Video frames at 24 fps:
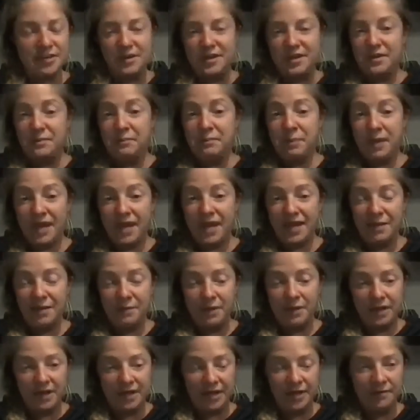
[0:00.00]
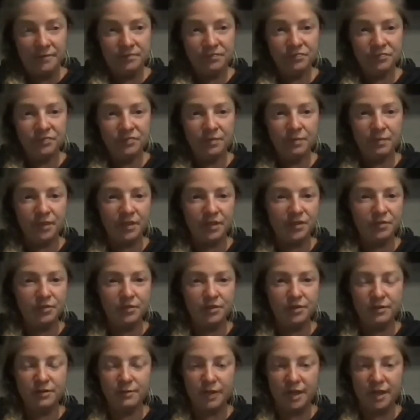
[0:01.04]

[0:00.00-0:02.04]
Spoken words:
I didn't pay any money, but you can